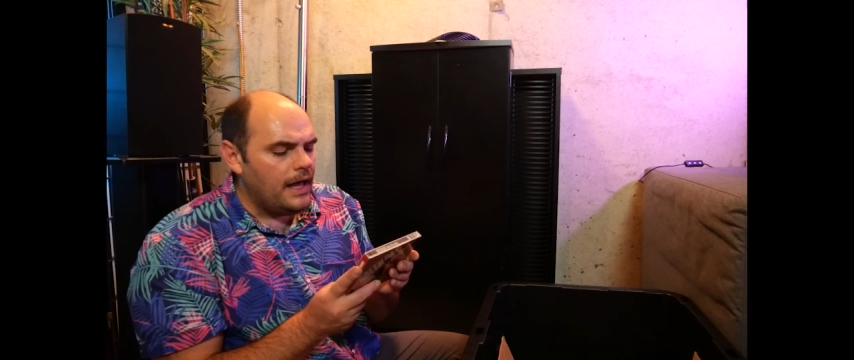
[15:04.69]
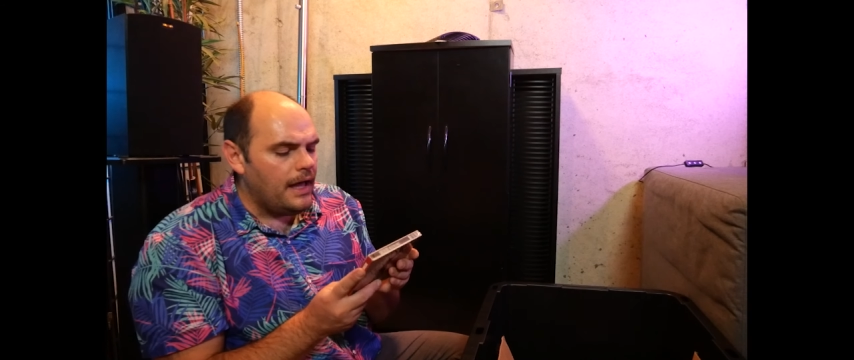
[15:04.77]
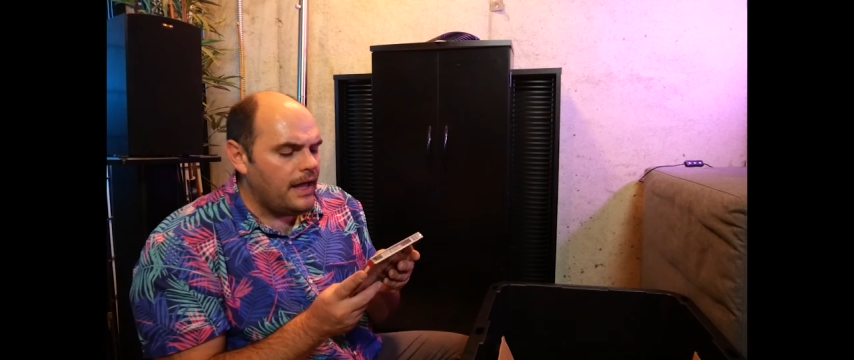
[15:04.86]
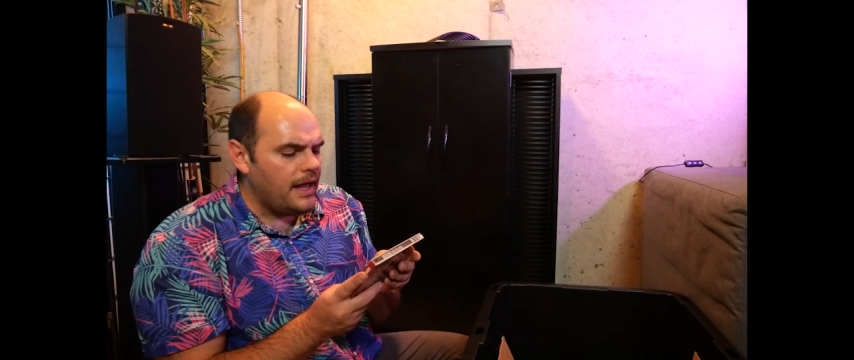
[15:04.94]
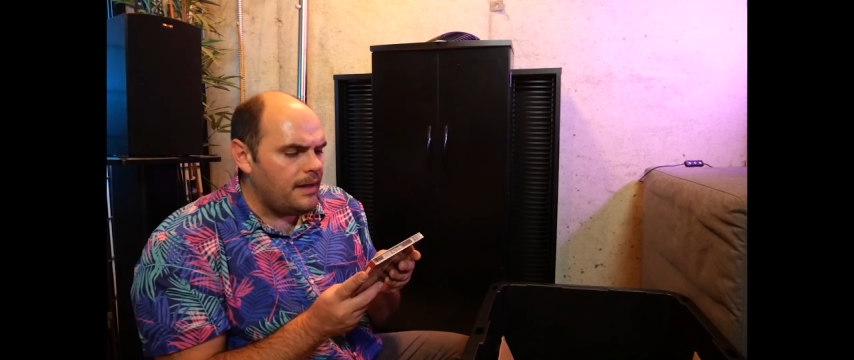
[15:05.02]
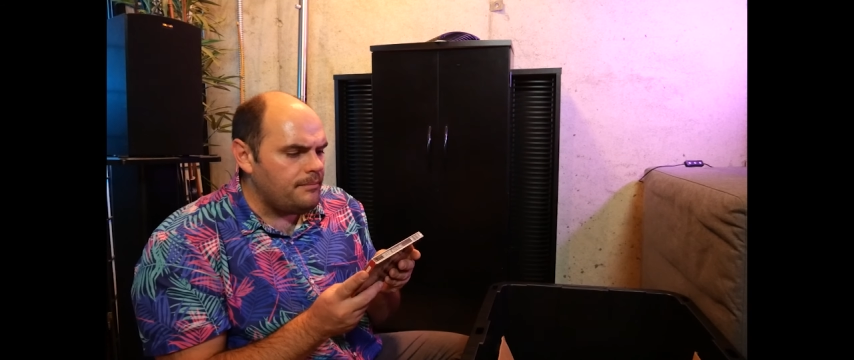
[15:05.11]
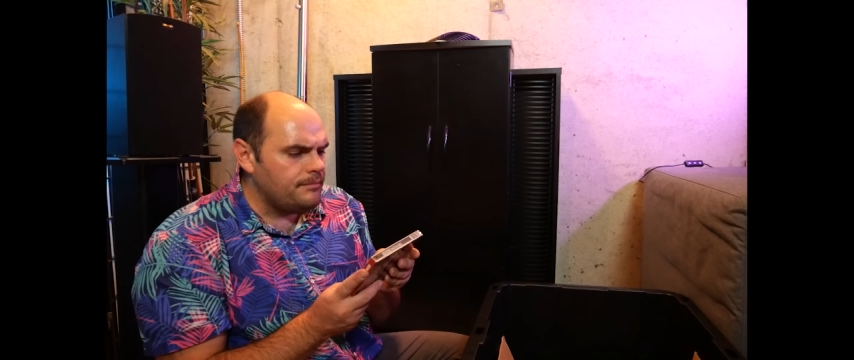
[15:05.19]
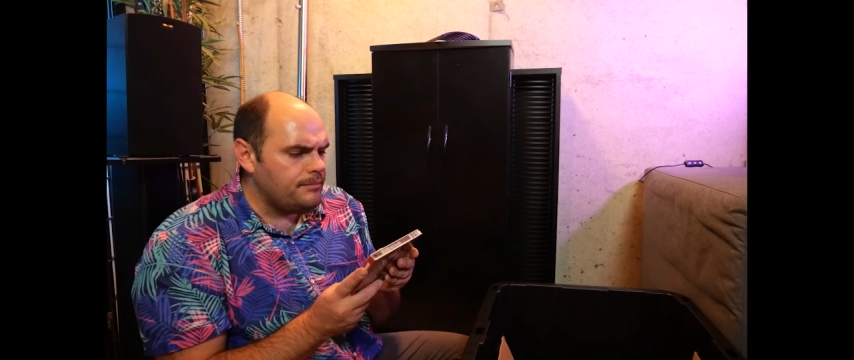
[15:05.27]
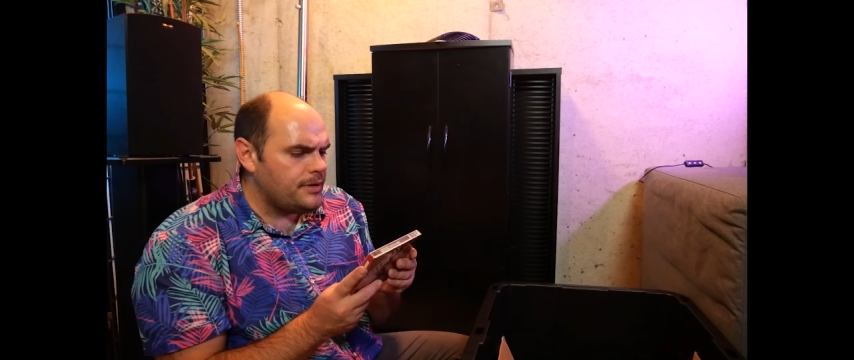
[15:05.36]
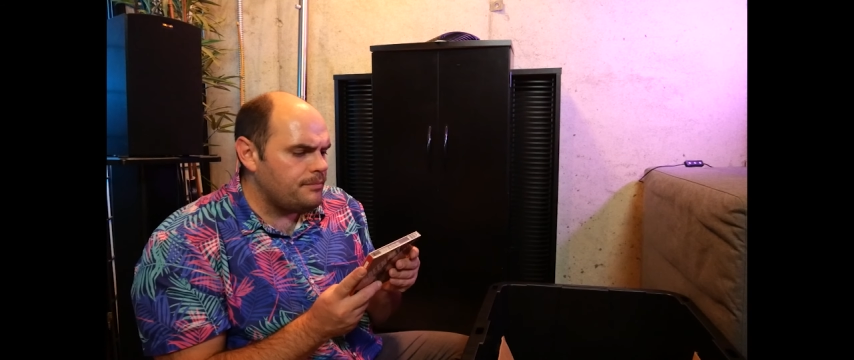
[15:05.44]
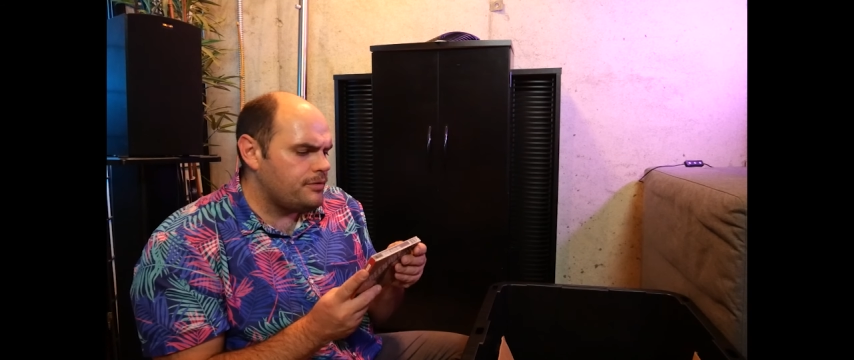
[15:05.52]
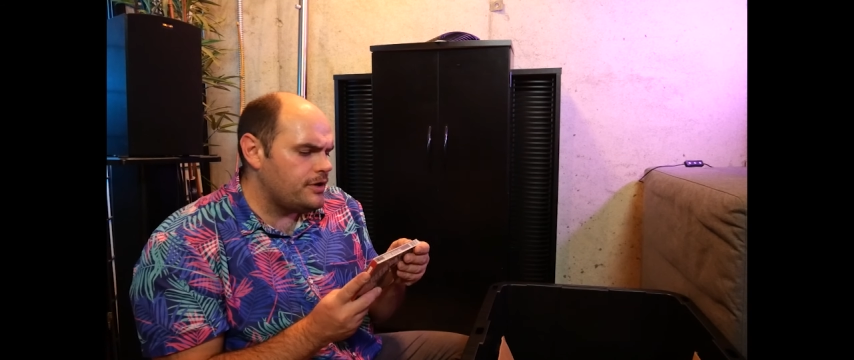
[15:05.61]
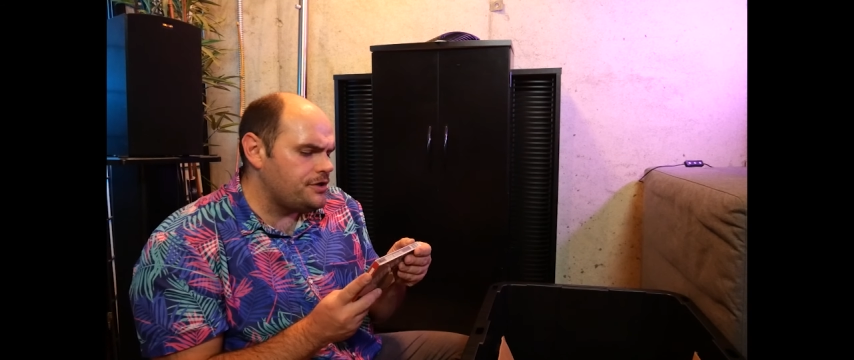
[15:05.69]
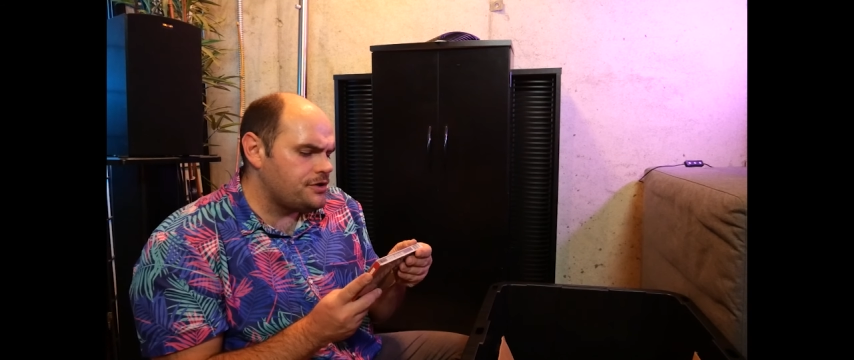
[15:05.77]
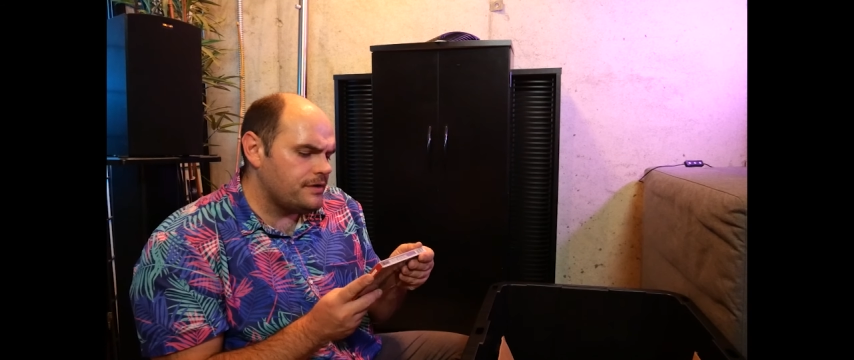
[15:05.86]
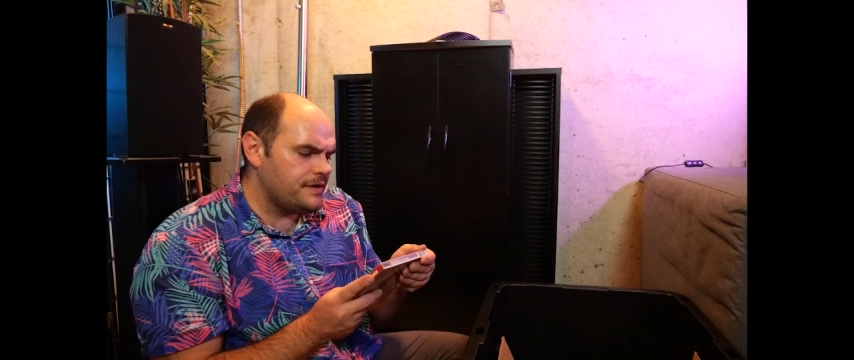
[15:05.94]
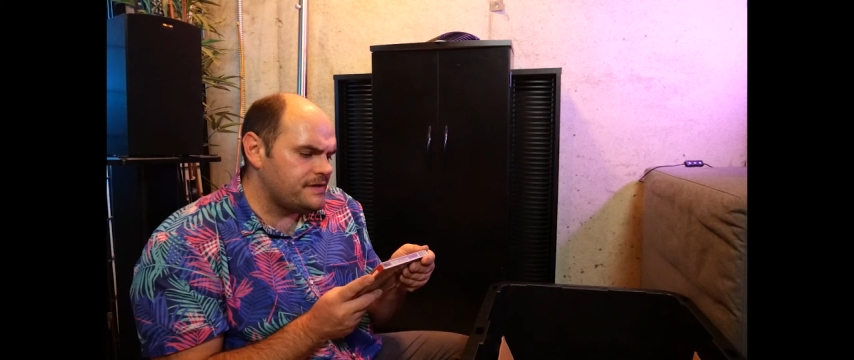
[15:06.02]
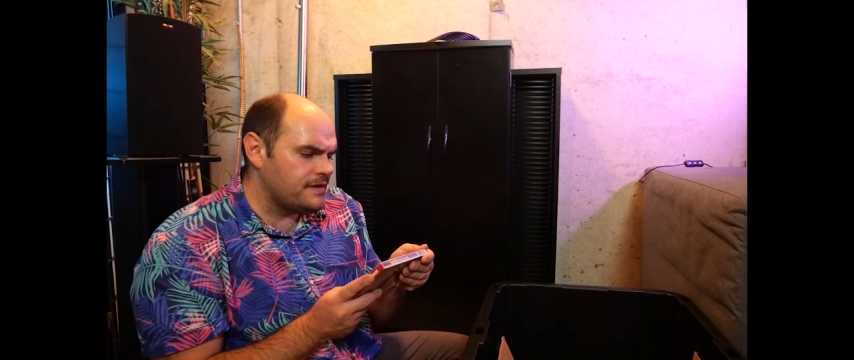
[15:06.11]
But I'm pretty
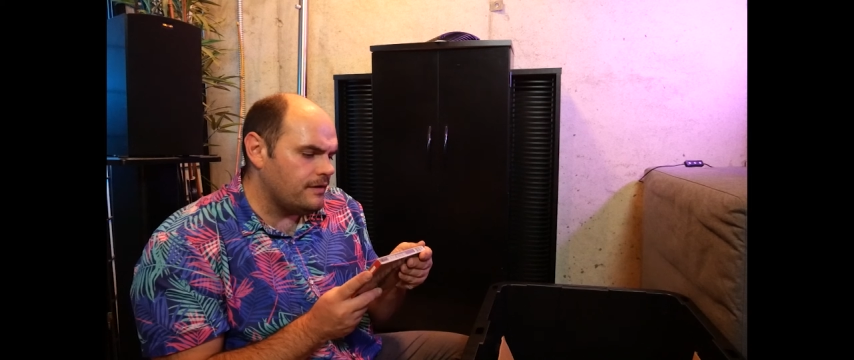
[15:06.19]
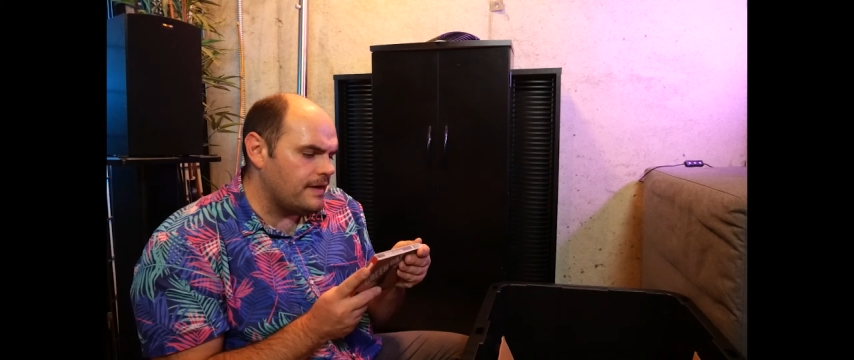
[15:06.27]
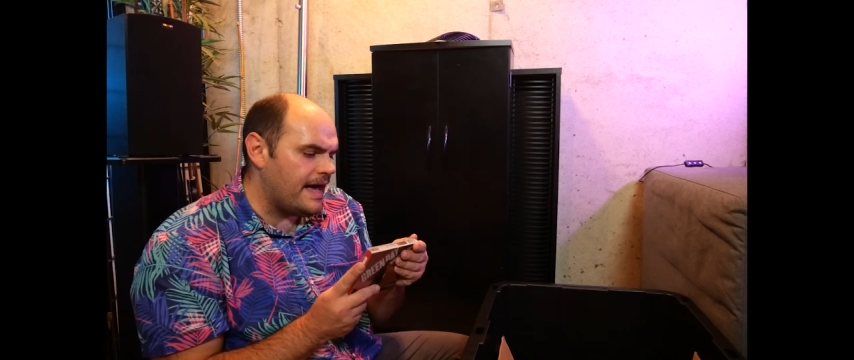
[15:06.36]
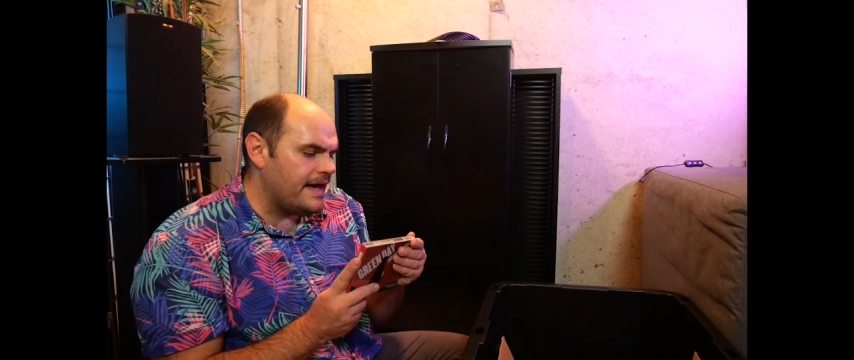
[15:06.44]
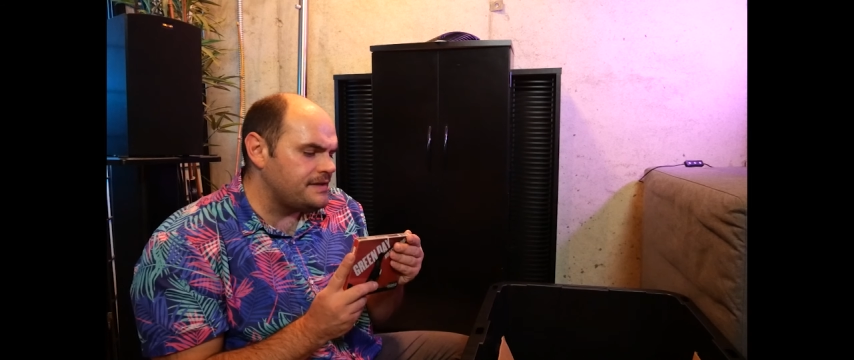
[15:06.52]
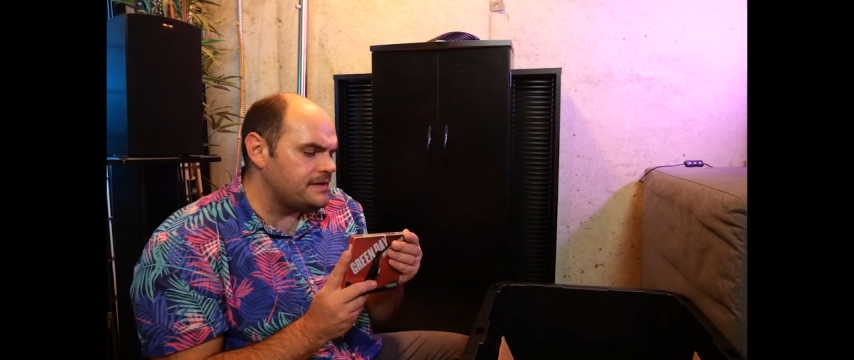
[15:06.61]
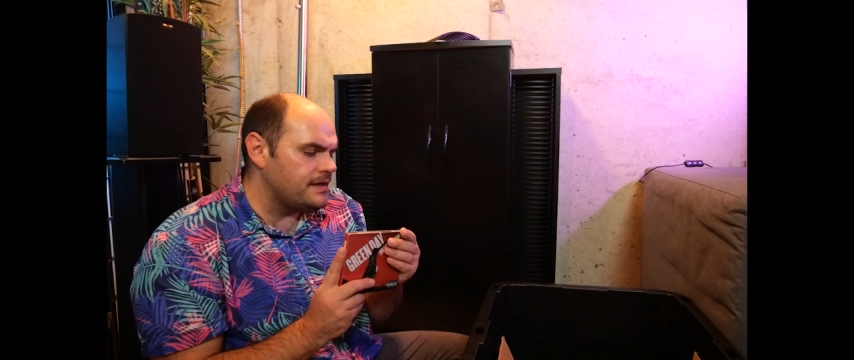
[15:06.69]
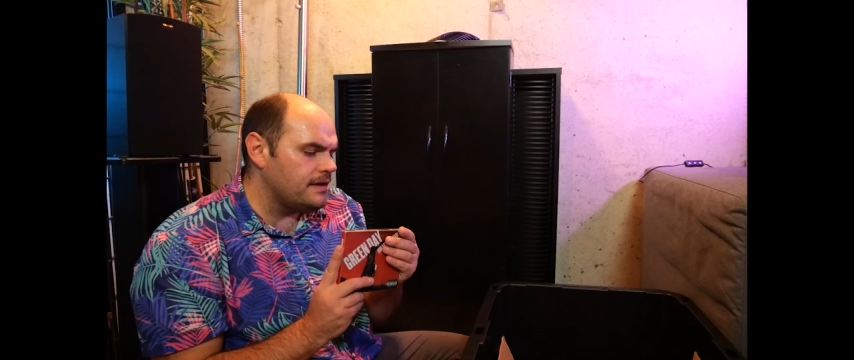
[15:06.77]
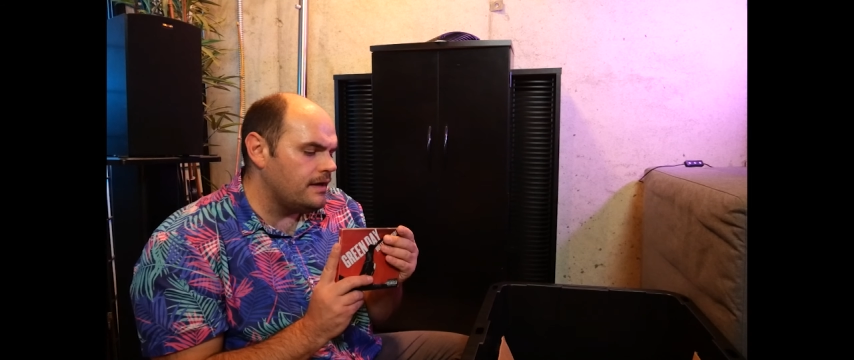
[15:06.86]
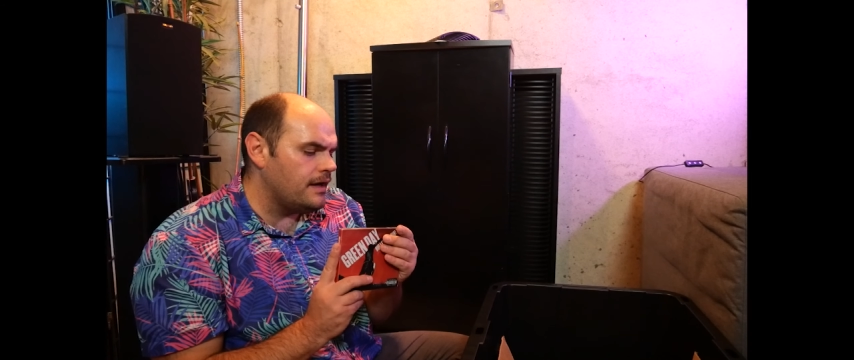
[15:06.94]
sure this is the last